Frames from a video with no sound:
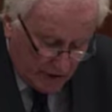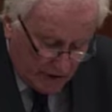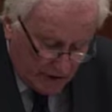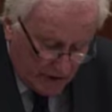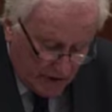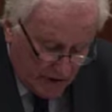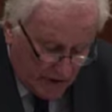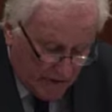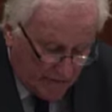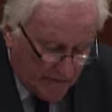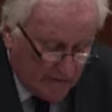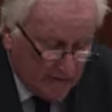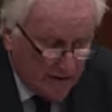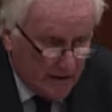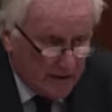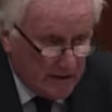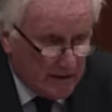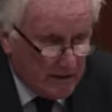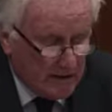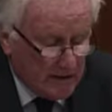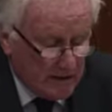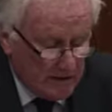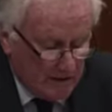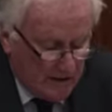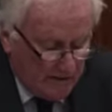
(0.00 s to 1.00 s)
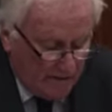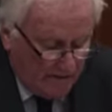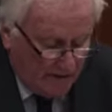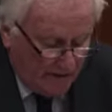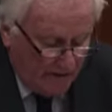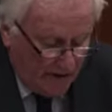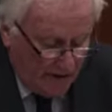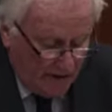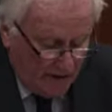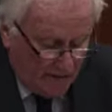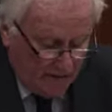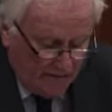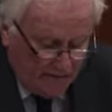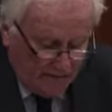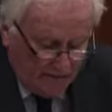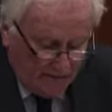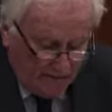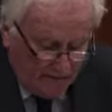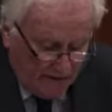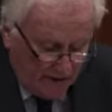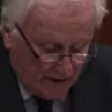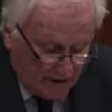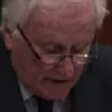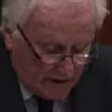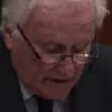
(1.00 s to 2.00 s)
identified five
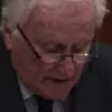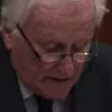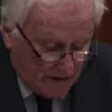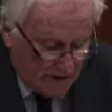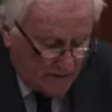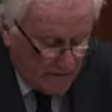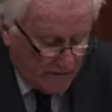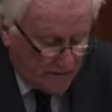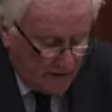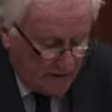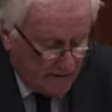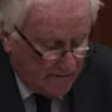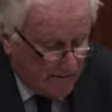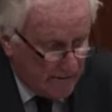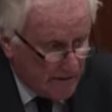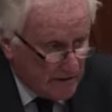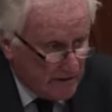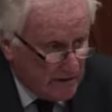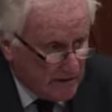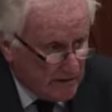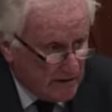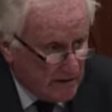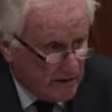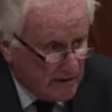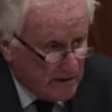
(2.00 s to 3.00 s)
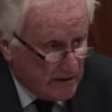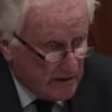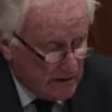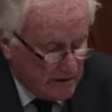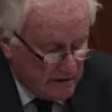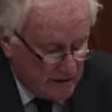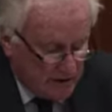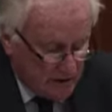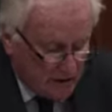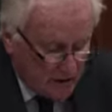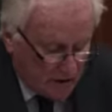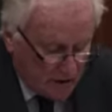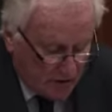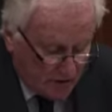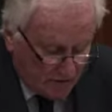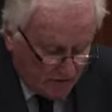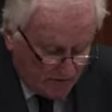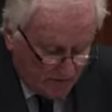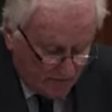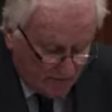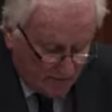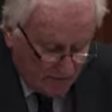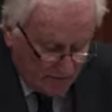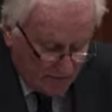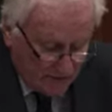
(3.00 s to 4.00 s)
factors relevant to her decision.
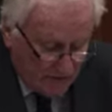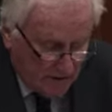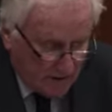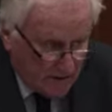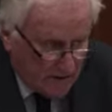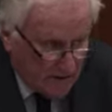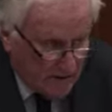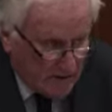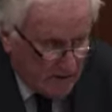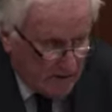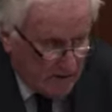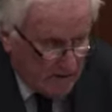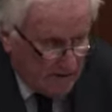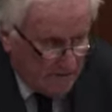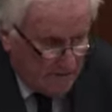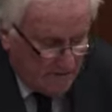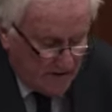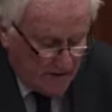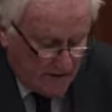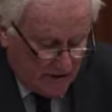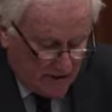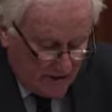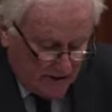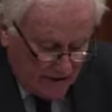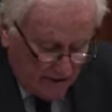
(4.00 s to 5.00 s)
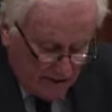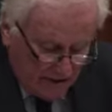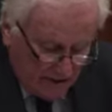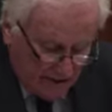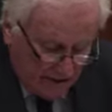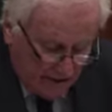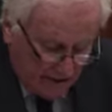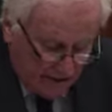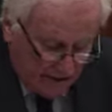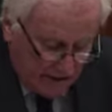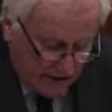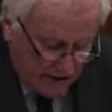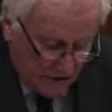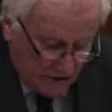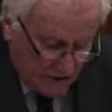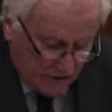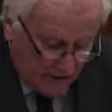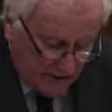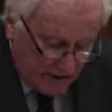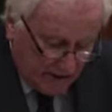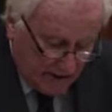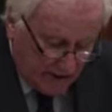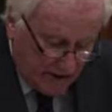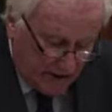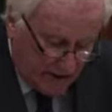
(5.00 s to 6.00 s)
Firstly, the nature
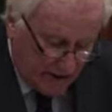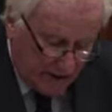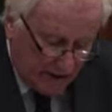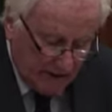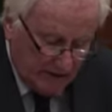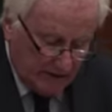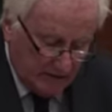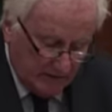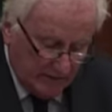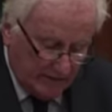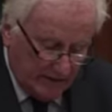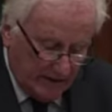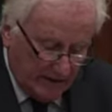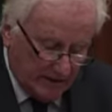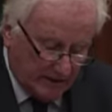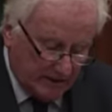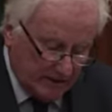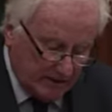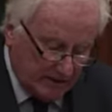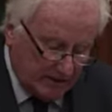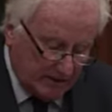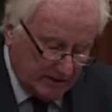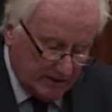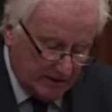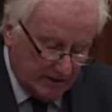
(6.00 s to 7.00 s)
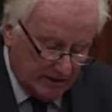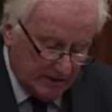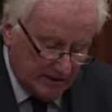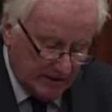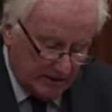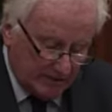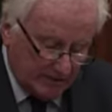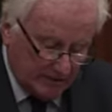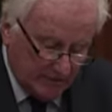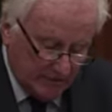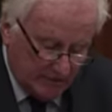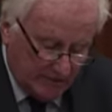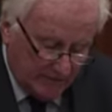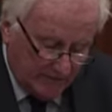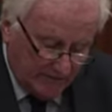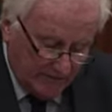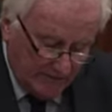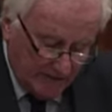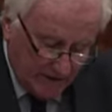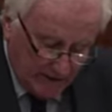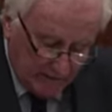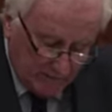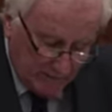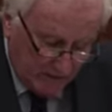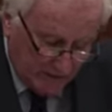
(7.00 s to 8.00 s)
and extent of the assistance that was in
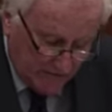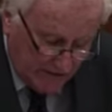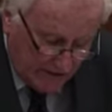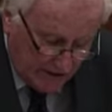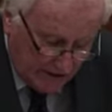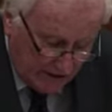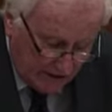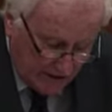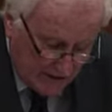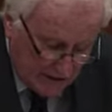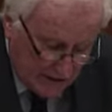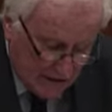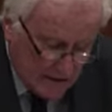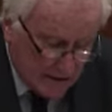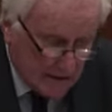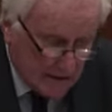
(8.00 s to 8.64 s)
fact provided.